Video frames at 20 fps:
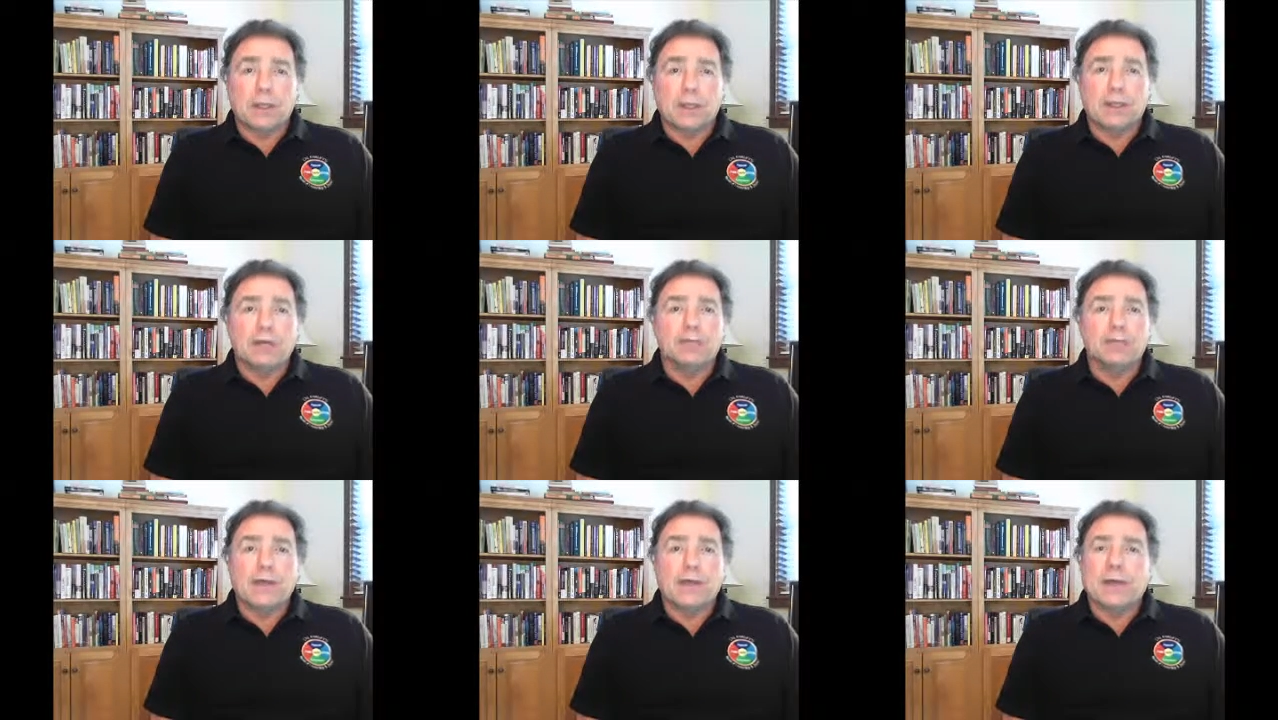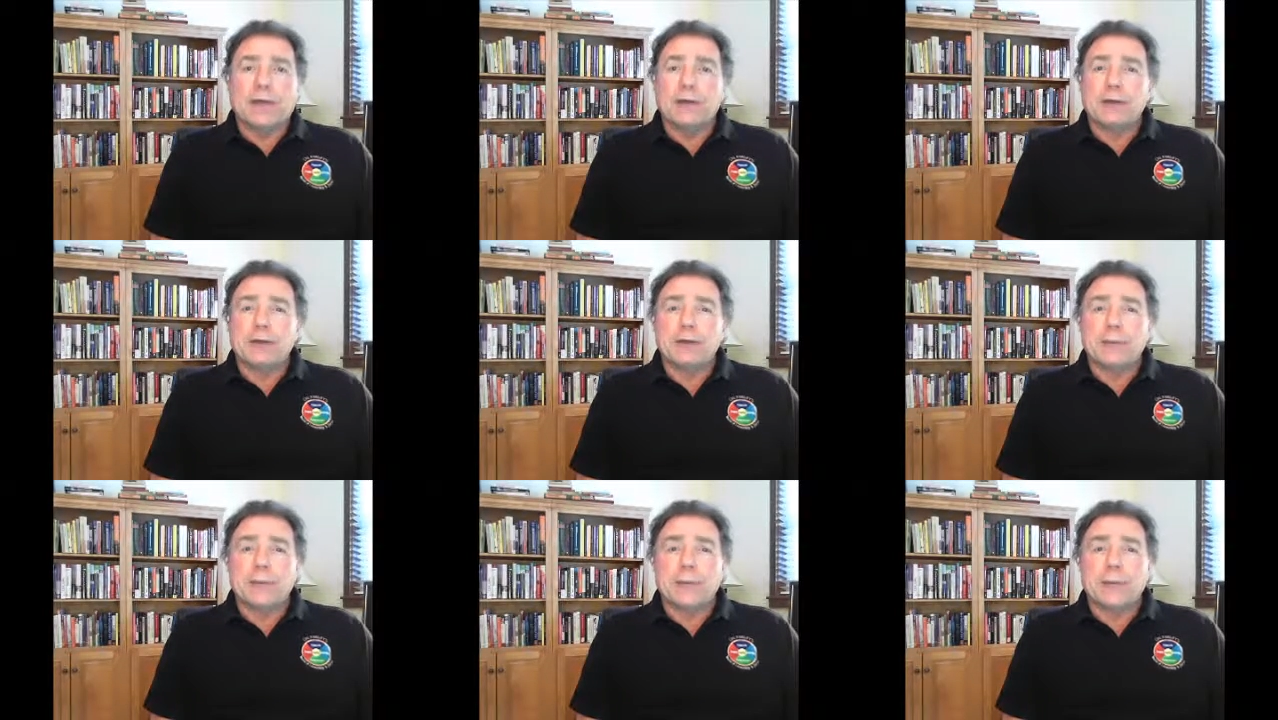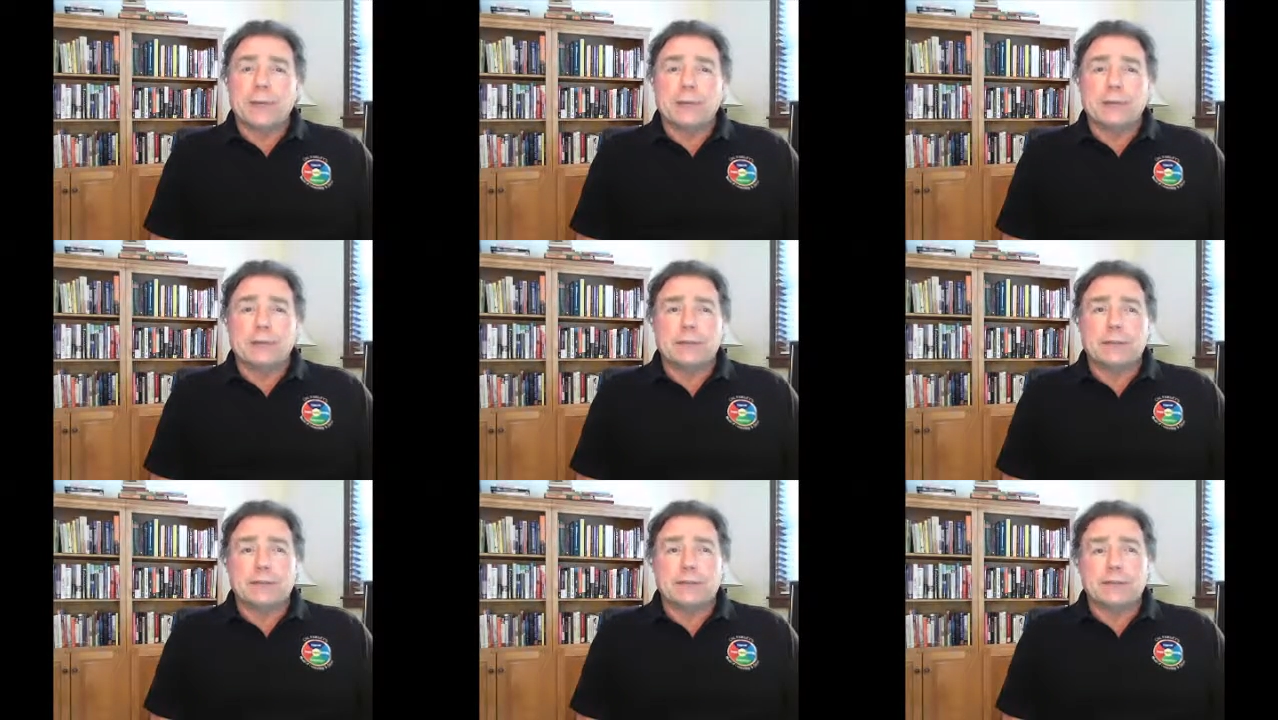In
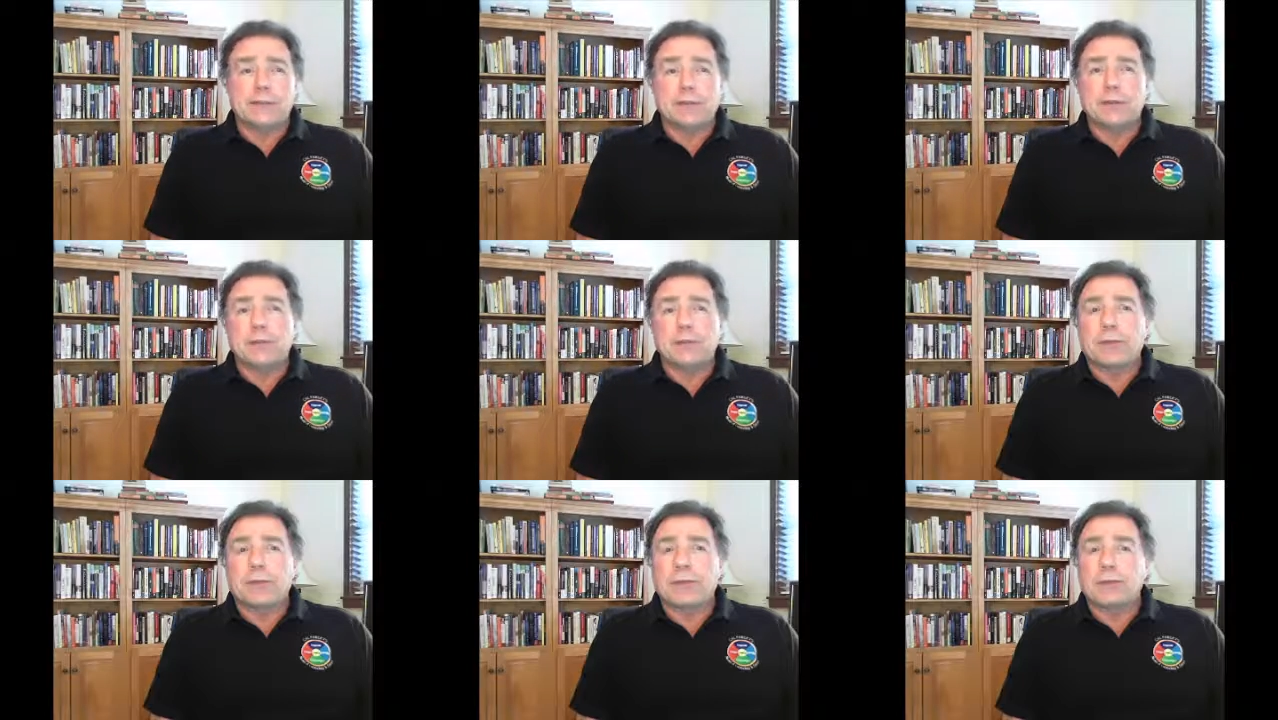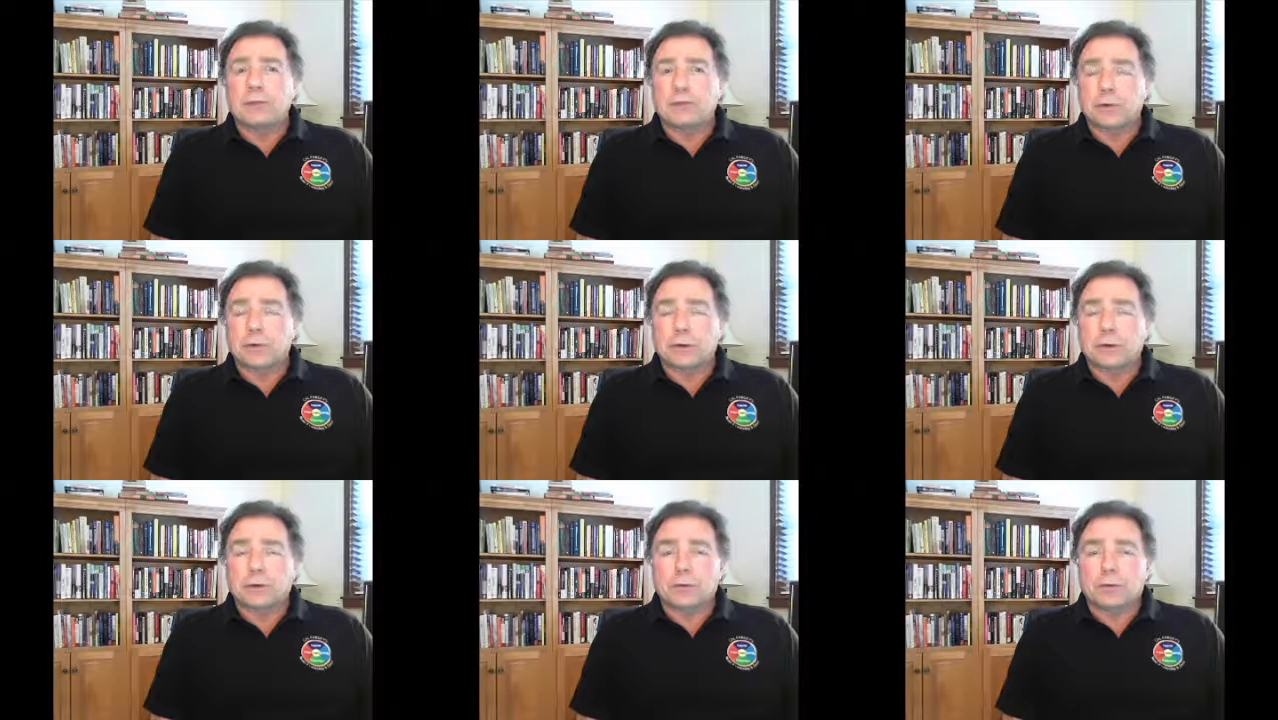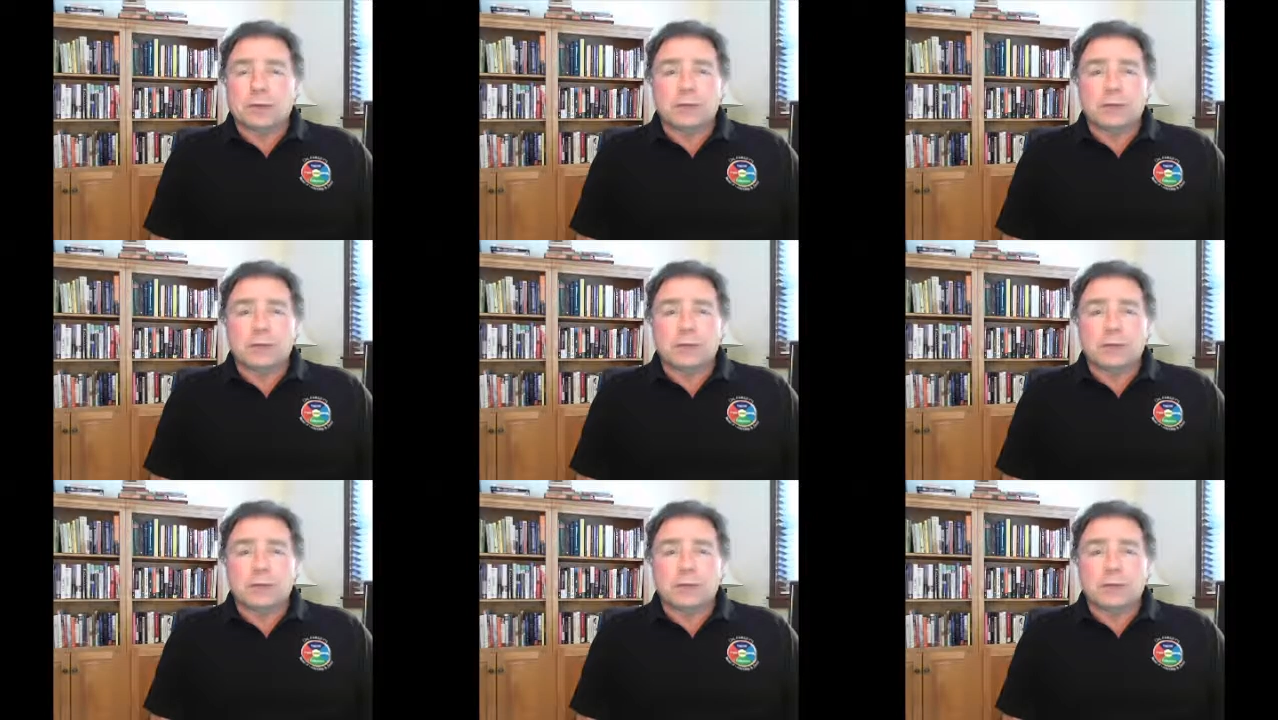values-based and strength-based work,